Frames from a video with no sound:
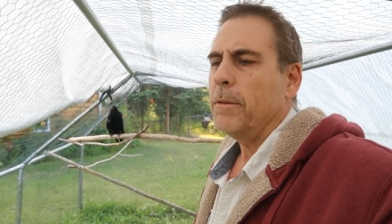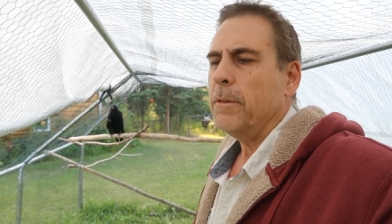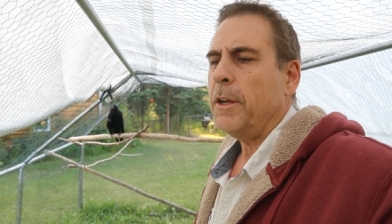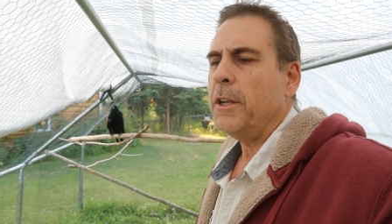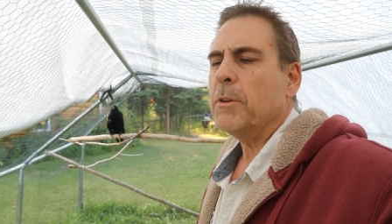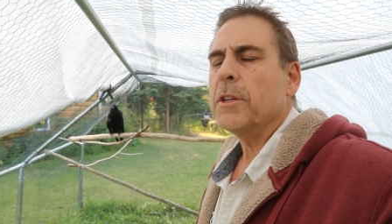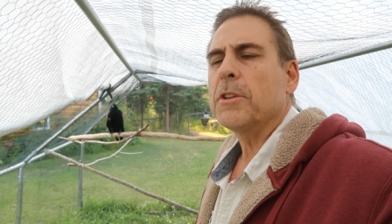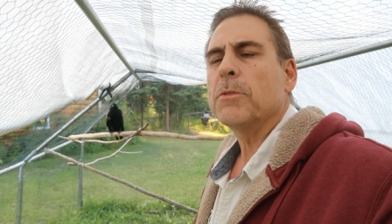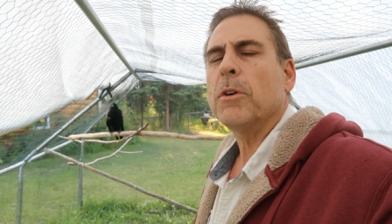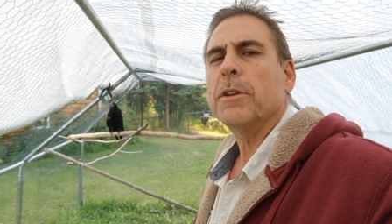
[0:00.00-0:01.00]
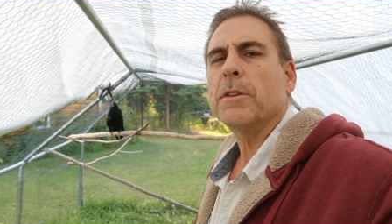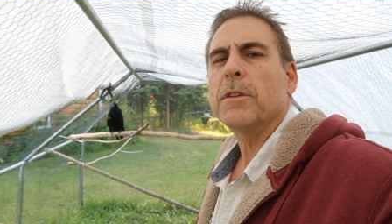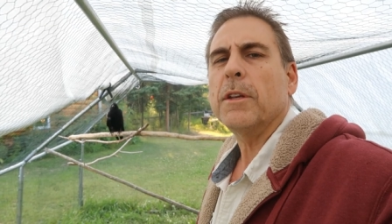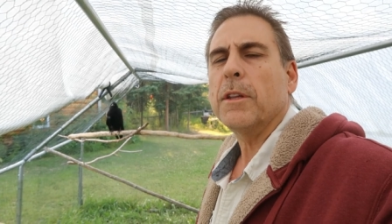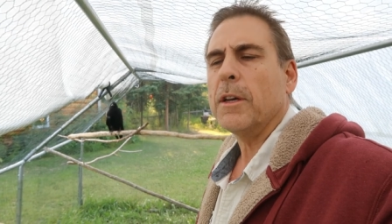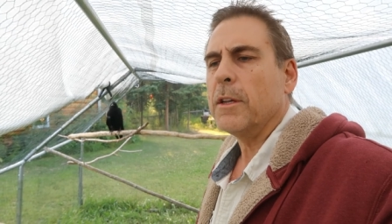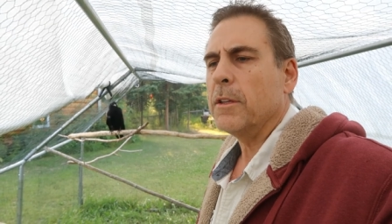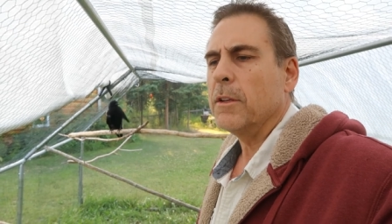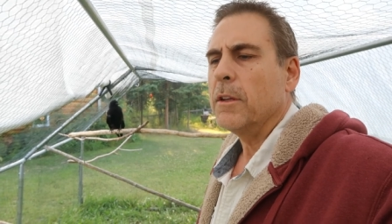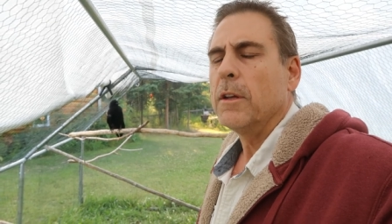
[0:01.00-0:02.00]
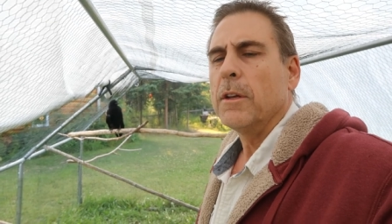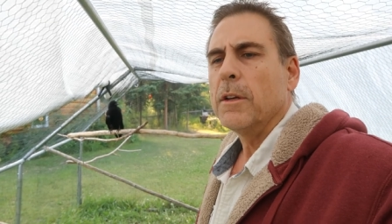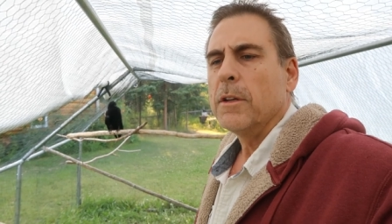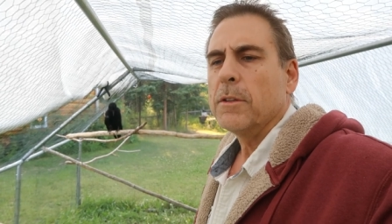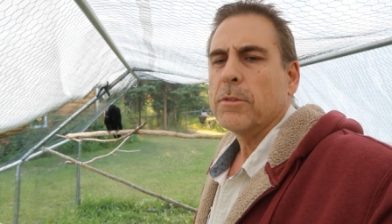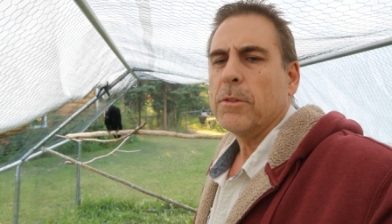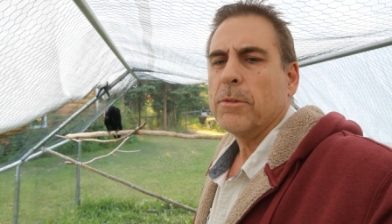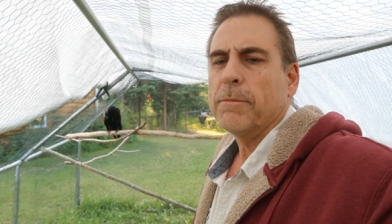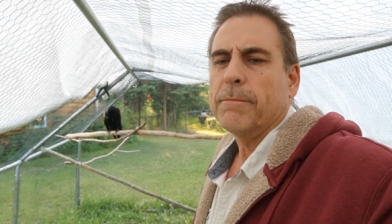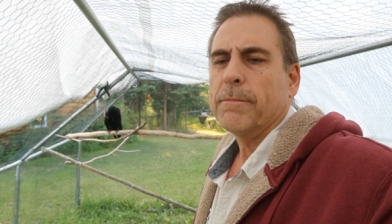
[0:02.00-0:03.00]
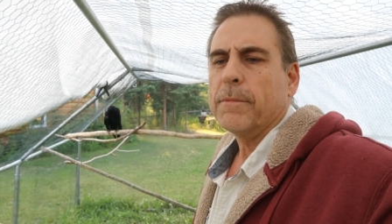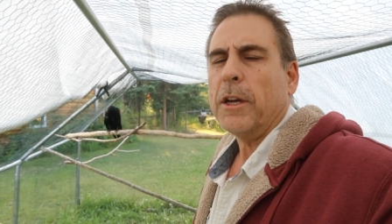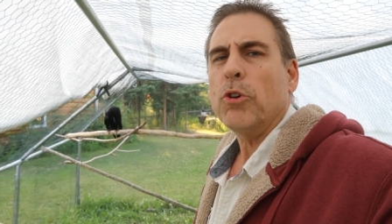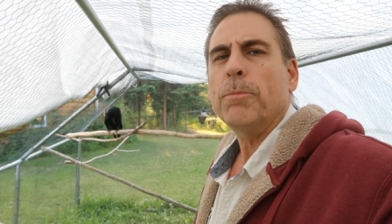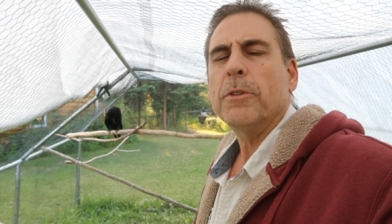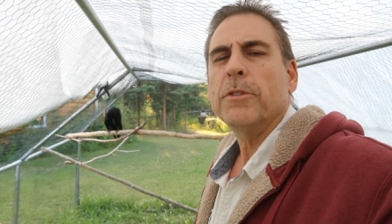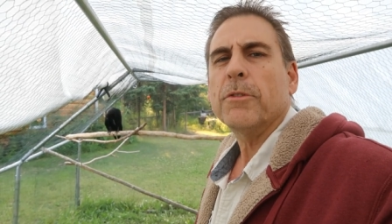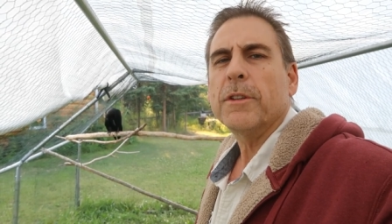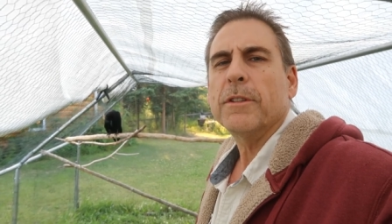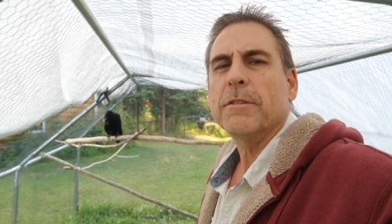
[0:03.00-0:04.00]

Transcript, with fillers: anyways, I just wanted to say that. And so, I hope you enjoyed this